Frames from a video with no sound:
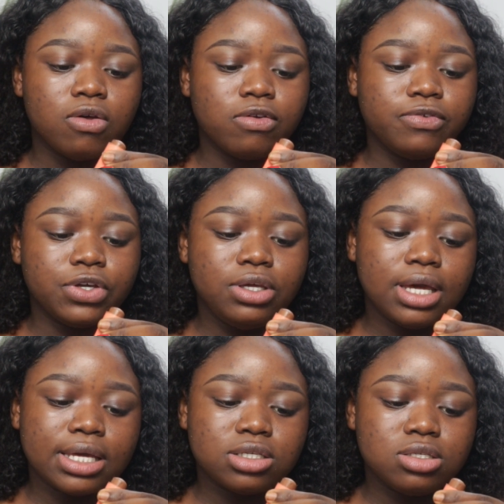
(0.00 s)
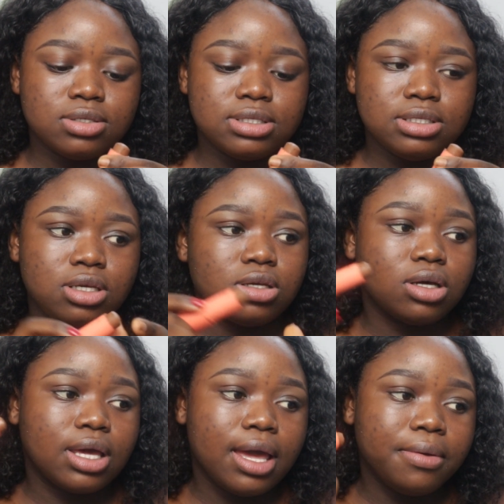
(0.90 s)
for you guys to see.
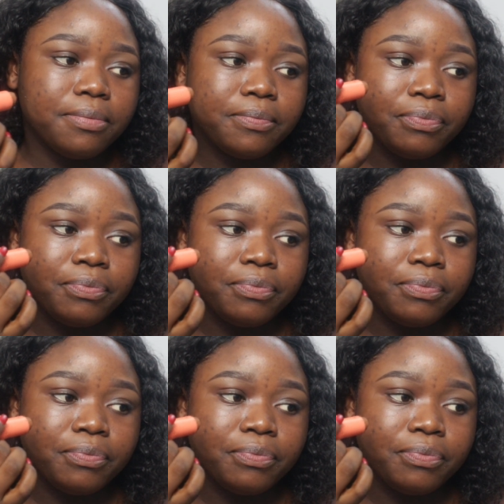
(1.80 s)
Okay,